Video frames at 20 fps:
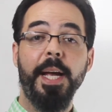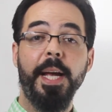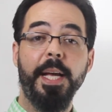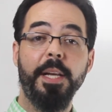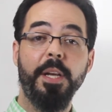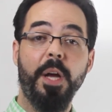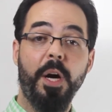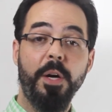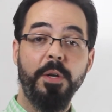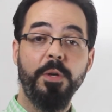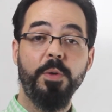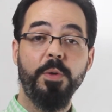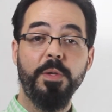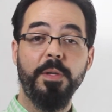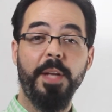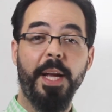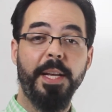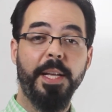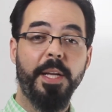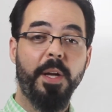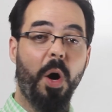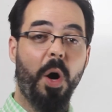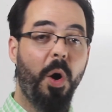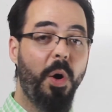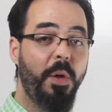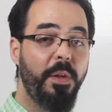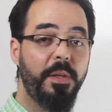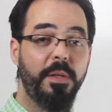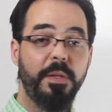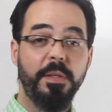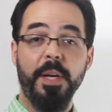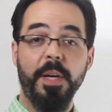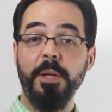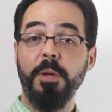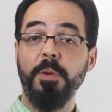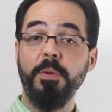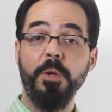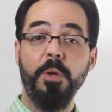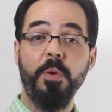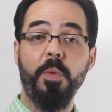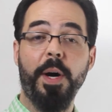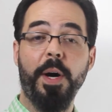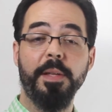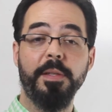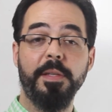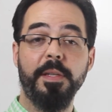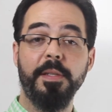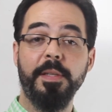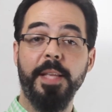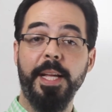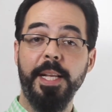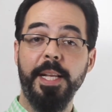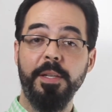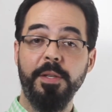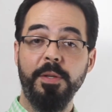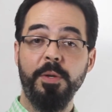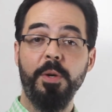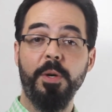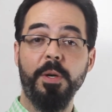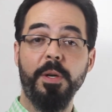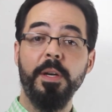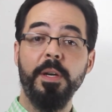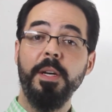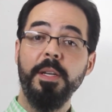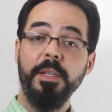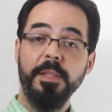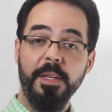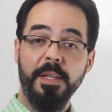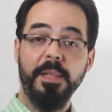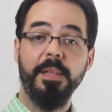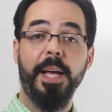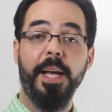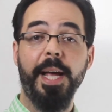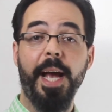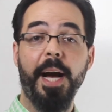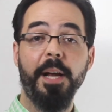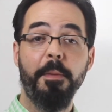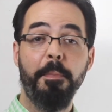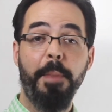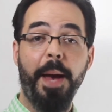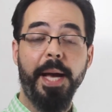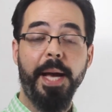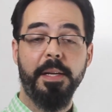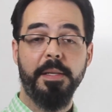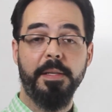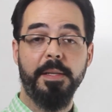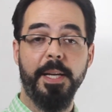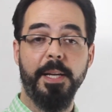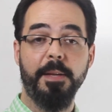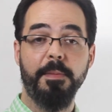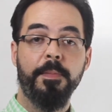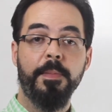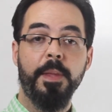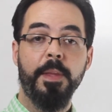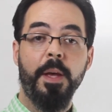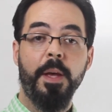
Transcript: in understanding all the subtle nuances that it took to lay out a magazine.